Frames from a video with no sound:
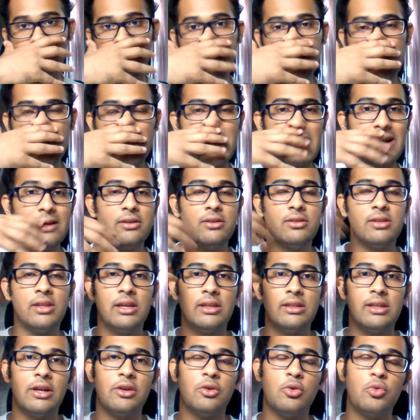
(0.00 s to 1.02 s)
you tend to
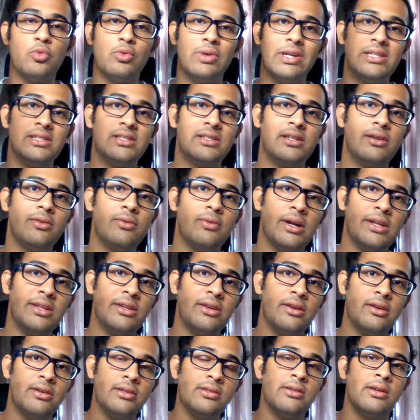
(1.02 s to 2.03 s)
think that you wasted 1
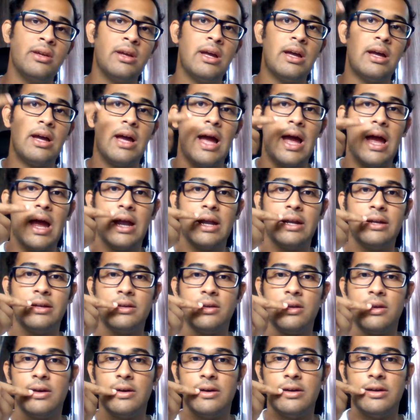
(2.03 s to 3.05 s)
year,
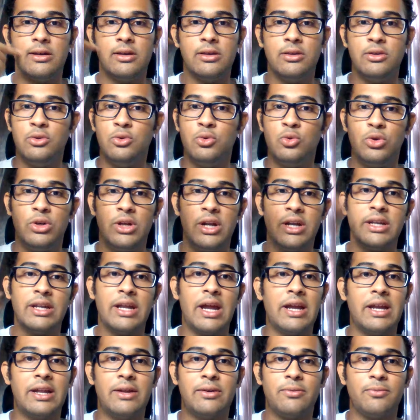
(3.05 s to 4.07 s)
and you didn't
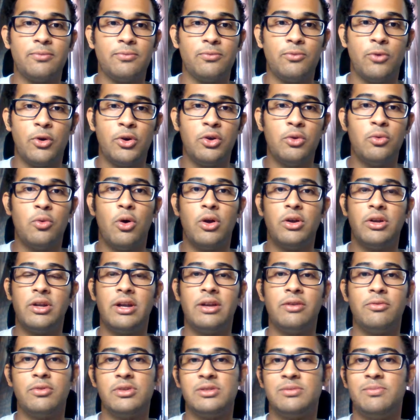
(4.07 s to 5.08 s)
get what you wanted,
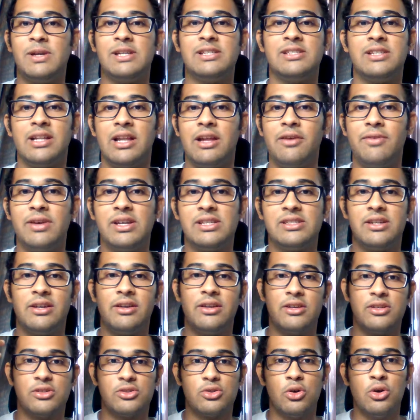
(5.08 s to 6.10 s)
and it was basically a wasted
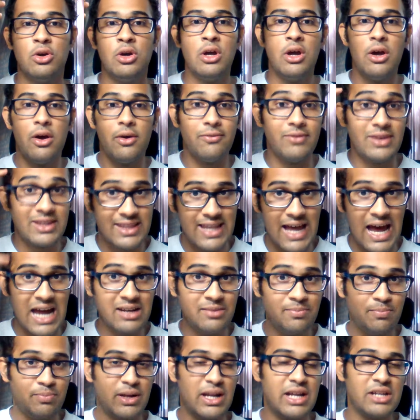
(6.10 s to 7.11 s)
year. So with
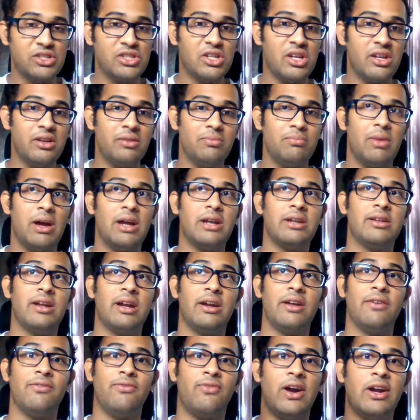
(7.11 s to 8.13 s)
that pressure in mind,
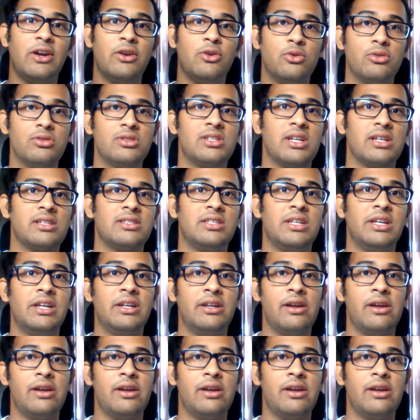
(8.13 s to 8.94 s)
that if I don't succeed